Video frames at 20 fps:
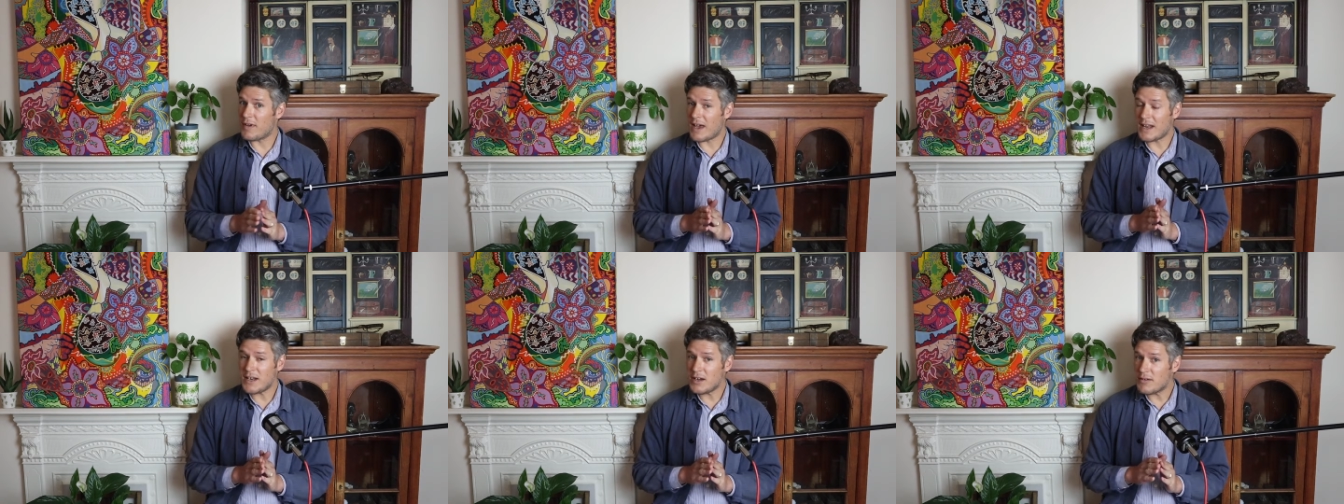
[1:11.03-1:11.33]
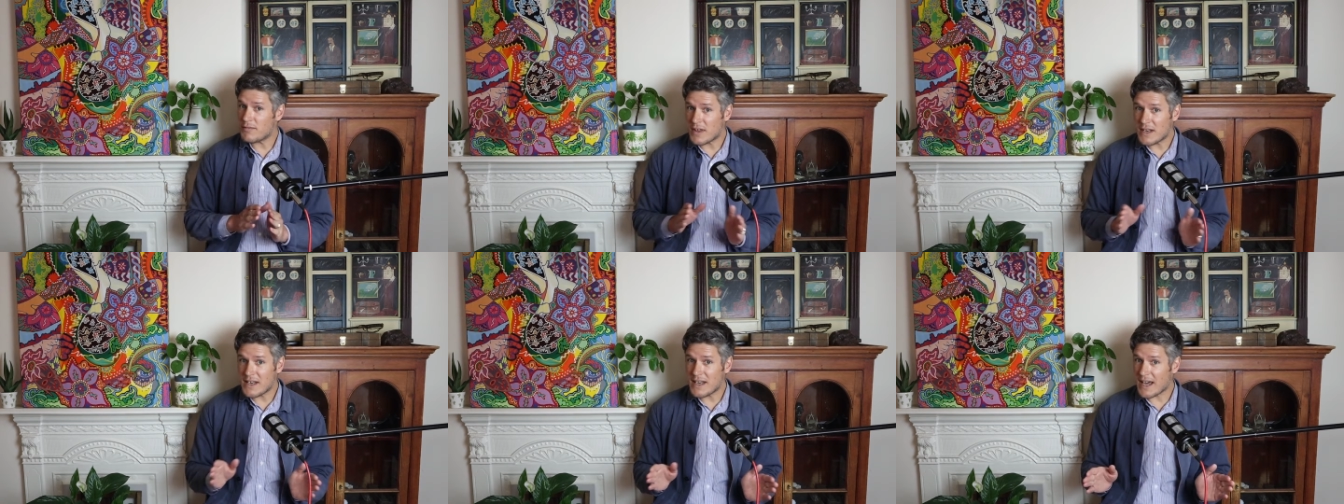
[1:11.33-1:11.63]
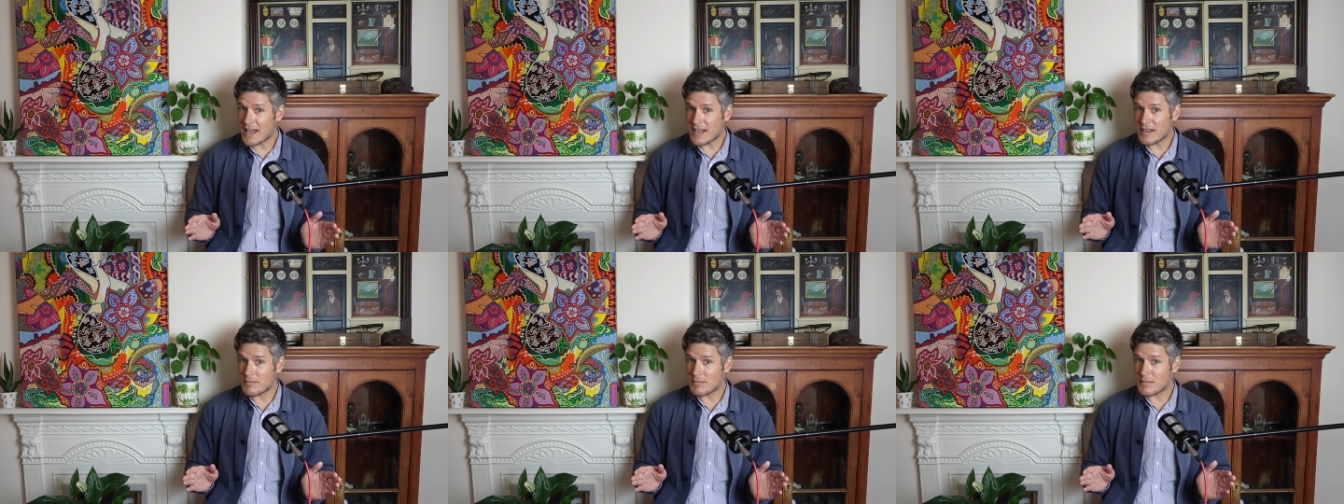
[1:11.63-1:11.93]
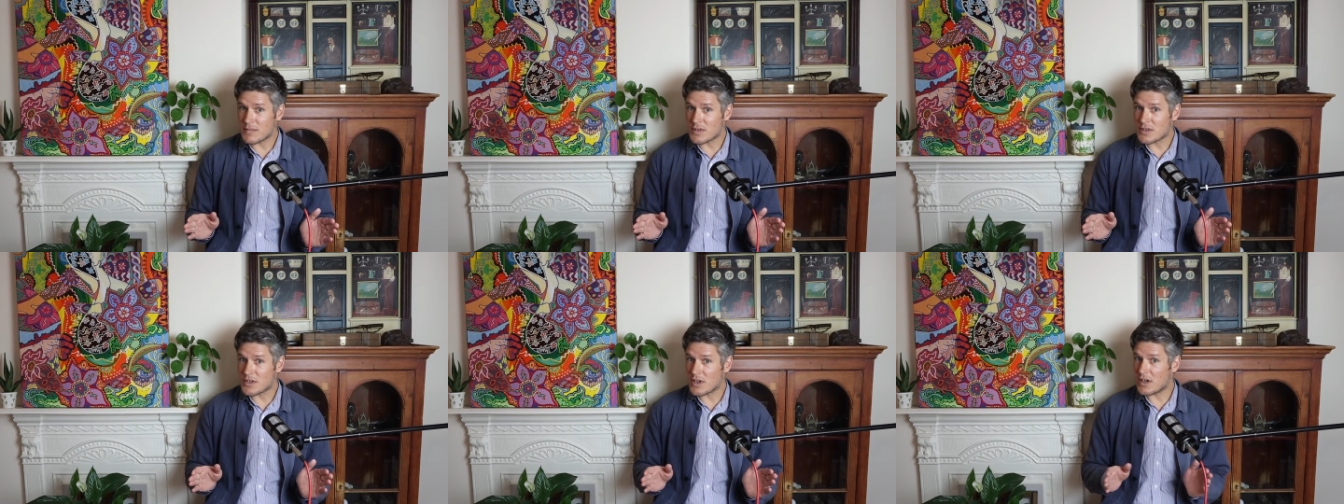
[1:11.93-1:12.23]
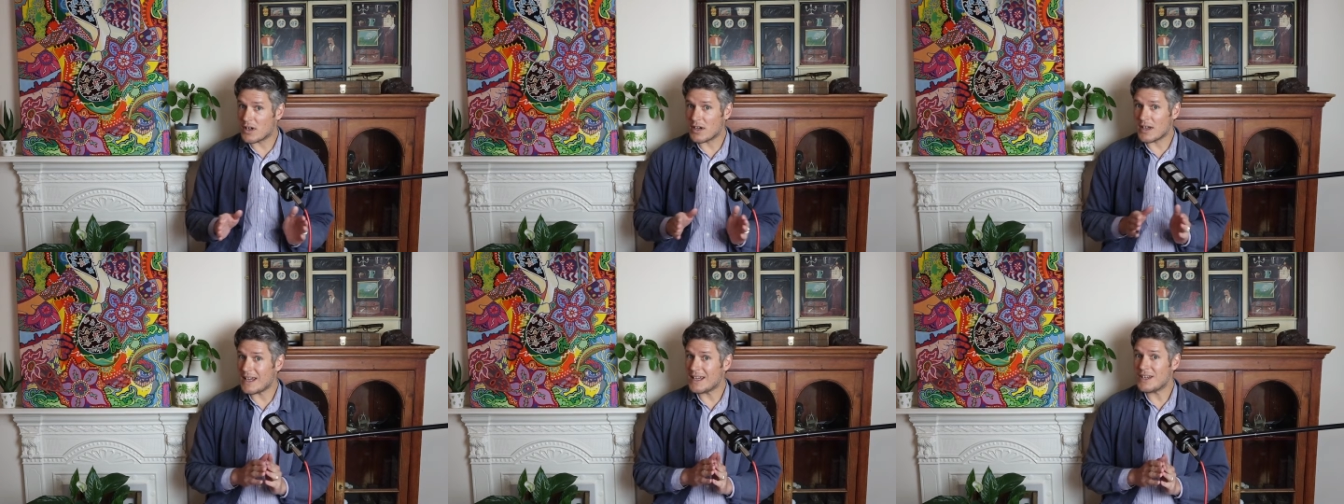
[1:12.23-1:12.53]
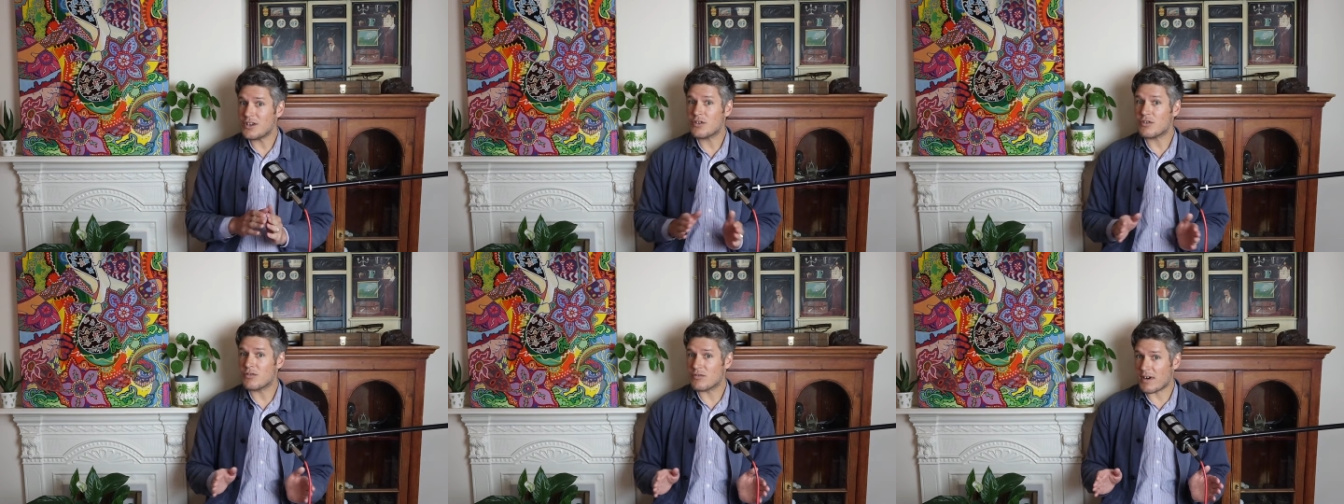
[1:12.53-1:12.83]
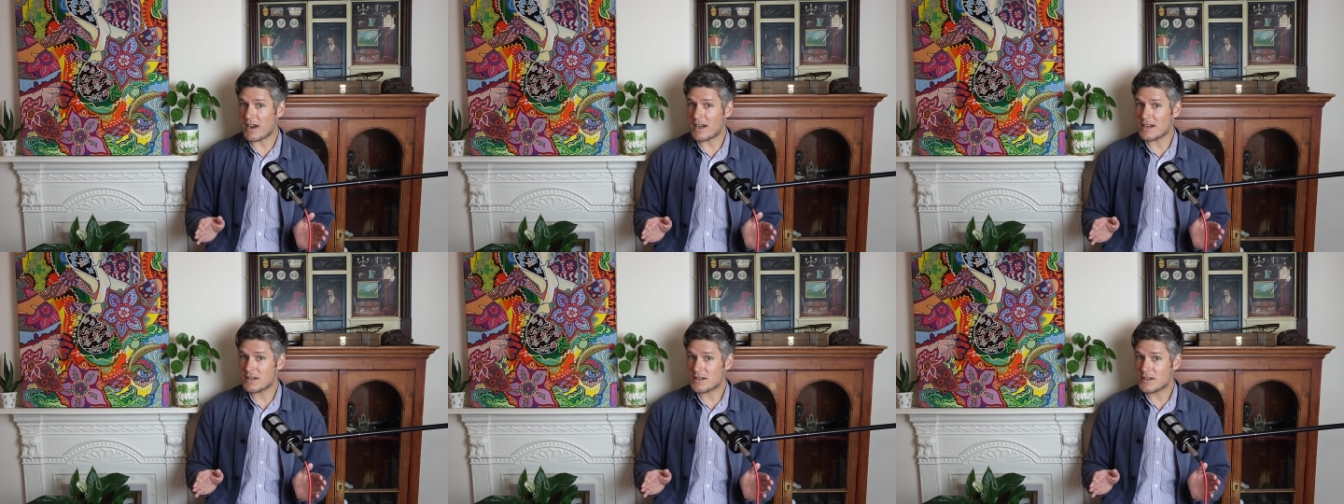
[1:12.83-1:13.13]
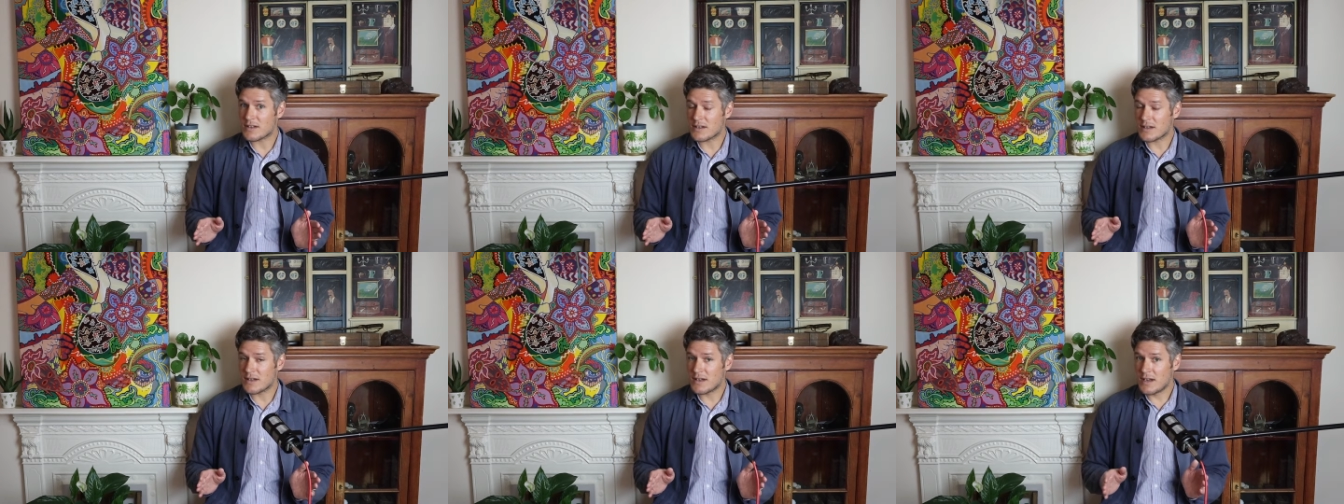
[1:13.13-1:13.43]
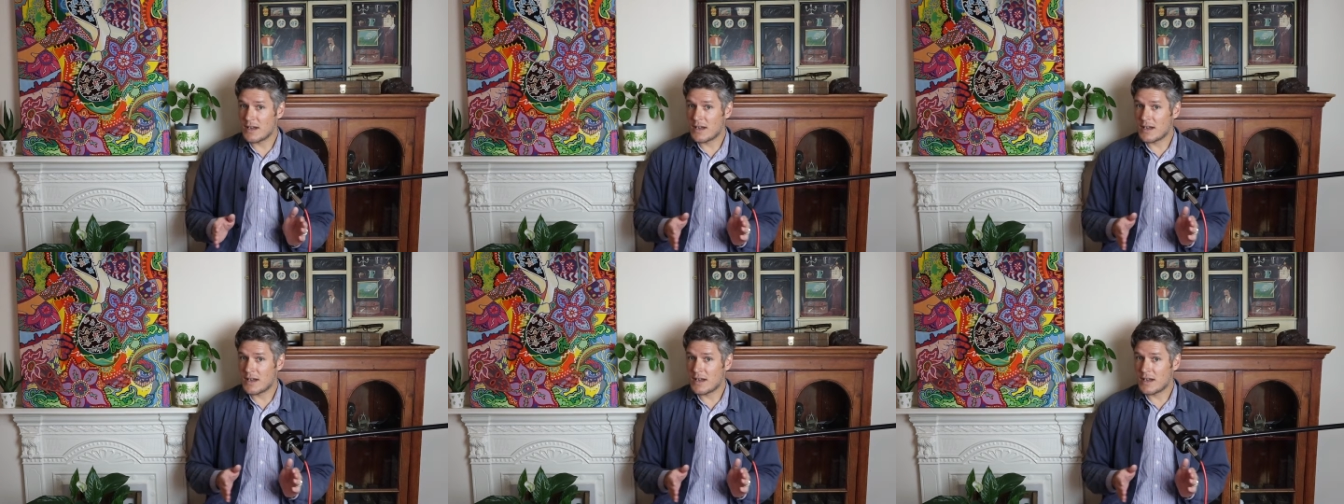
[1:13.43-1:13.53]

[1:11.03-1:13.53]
any of the names are incorrect,